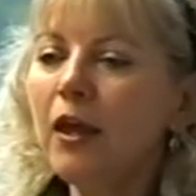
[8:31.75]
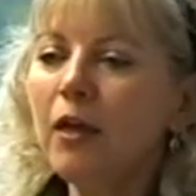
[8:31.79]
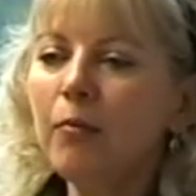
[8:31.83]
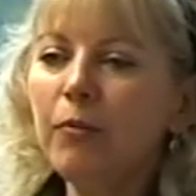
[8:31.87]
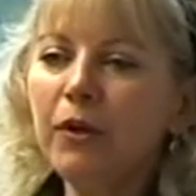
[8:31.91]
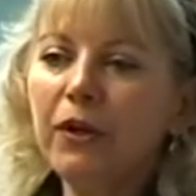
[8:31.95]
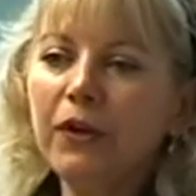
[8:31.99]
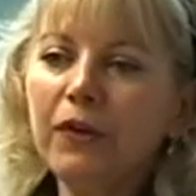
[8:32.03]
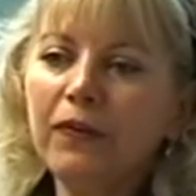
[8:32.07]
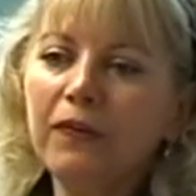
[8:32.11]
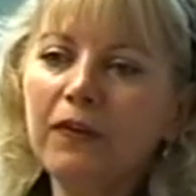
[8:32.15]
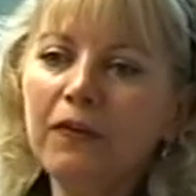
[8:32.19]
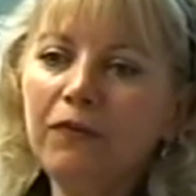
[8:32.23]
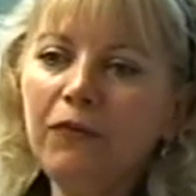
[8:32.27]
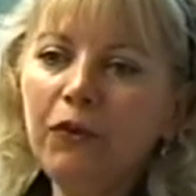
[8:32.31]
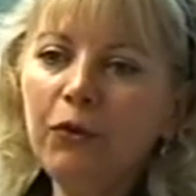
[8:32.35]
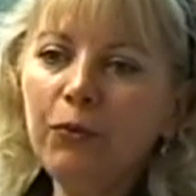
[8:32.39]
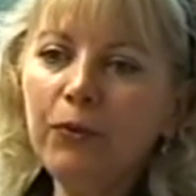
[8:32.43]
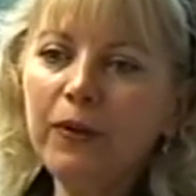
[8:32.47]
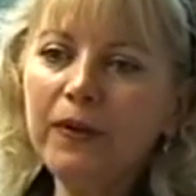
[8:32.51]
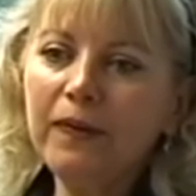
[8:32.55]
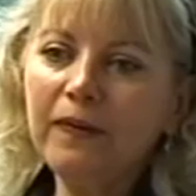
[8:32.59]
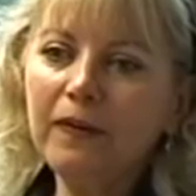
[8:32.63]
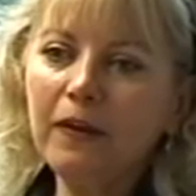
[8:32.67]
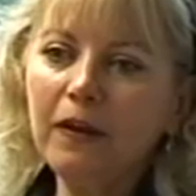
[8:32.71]
Because if you
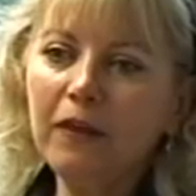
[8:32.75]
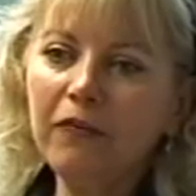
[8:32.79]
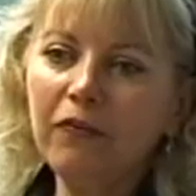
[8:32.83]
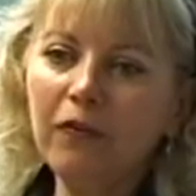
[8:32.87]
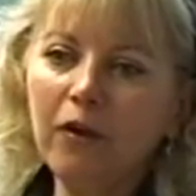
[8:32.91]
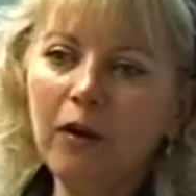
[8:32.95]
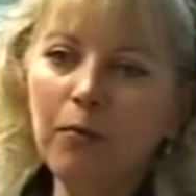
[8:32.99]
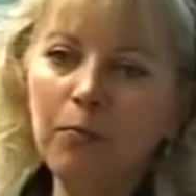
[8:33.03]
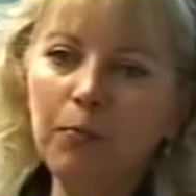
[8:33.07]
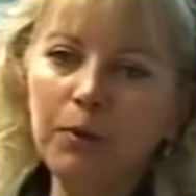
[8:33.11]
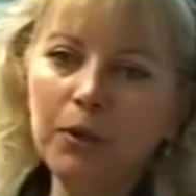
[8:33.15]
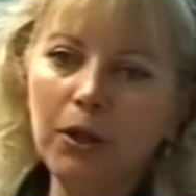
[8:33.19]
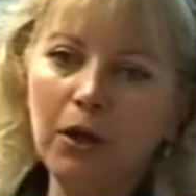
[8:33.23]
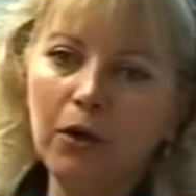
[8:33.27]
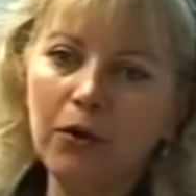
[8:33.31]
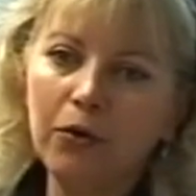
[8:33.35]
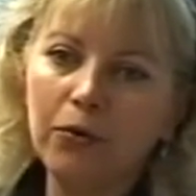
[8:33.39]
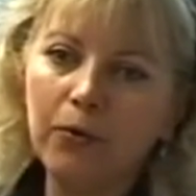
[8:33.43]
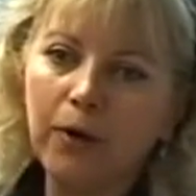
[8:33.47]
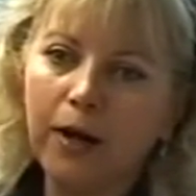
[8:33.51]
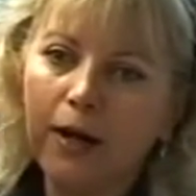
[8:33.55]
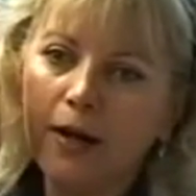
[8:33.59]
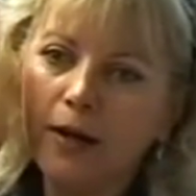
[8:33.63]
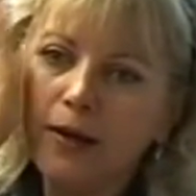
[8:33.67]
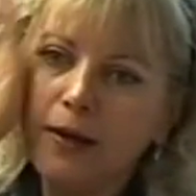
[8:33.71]
receive a blow
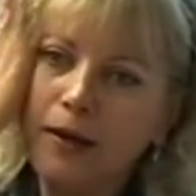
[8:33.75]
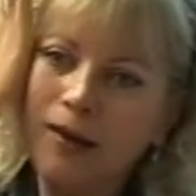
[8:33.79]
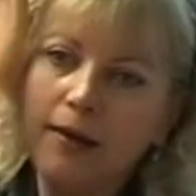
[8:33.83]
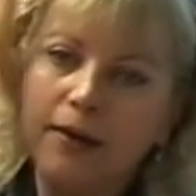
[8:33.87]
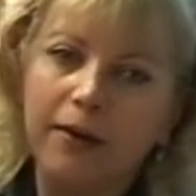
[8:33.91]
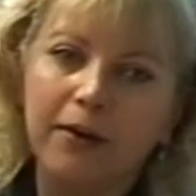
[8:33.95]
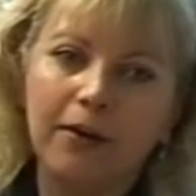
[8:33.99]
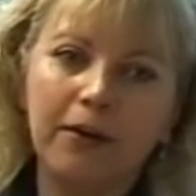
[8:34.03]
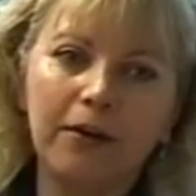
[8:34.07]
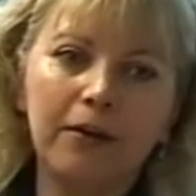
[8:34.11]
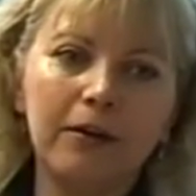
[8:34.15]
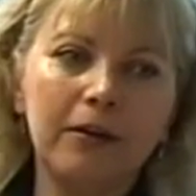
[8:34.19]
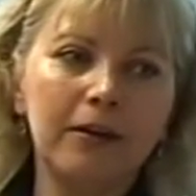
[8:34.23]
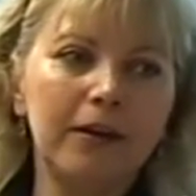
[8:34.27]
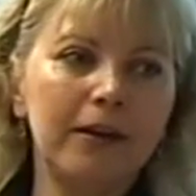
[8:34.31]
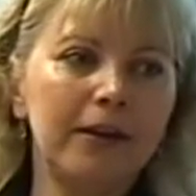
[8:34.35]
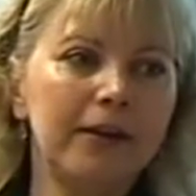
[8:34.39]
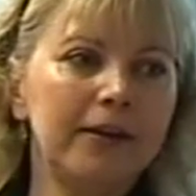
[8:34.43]
right here,